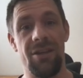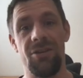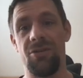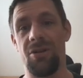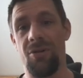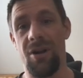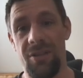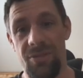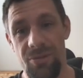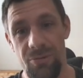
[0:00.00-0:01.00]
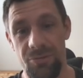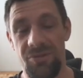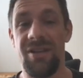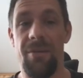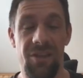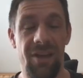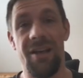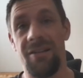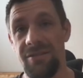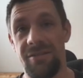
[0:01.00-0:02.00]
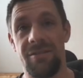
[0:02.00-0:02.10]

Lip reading: you can run it through something else.